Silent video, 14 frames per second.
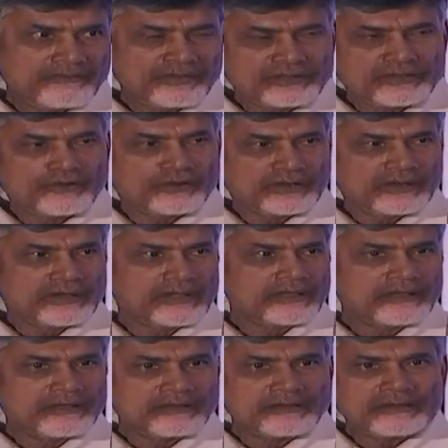without
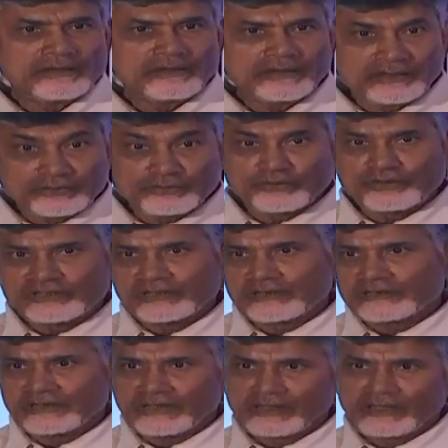any
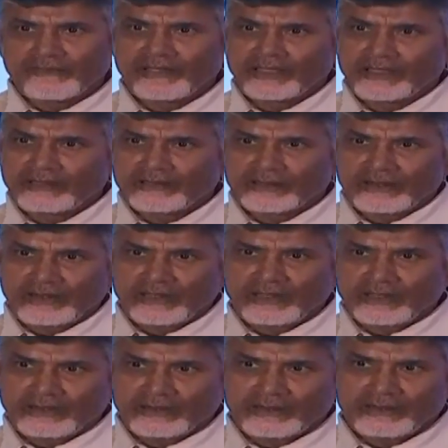resources, I gave a
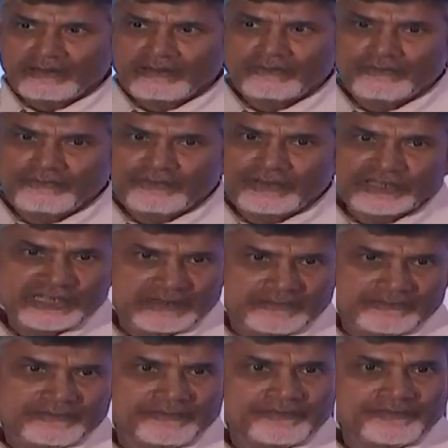clear
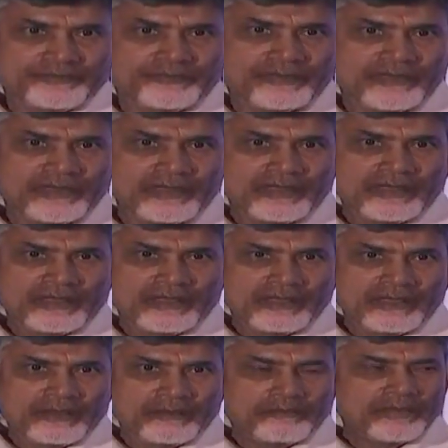vision.
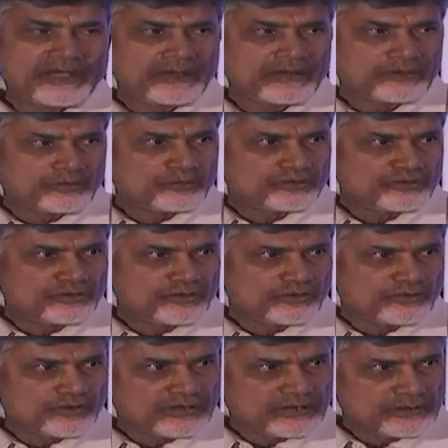By
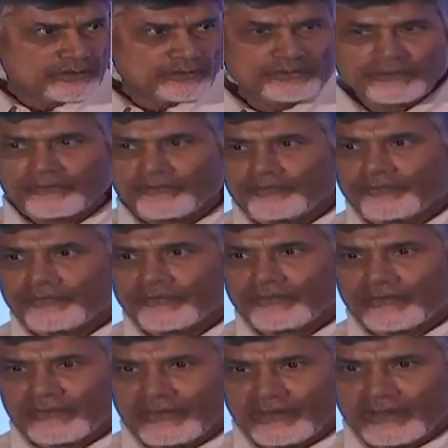2022,
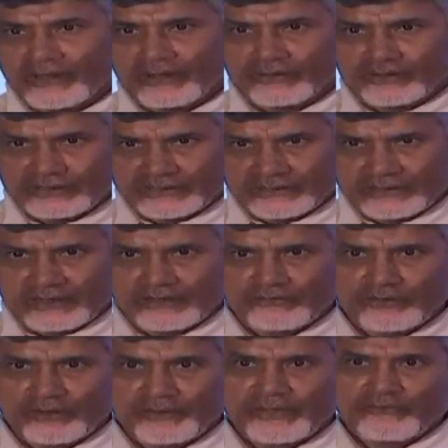our
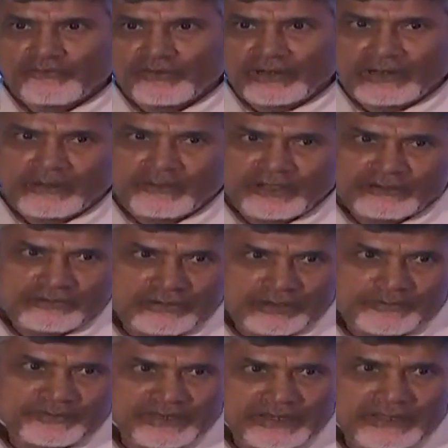state will be one among
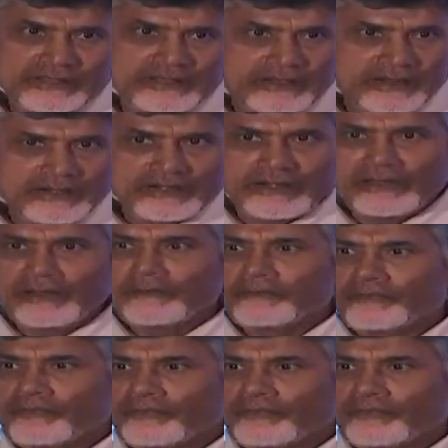top three in the country.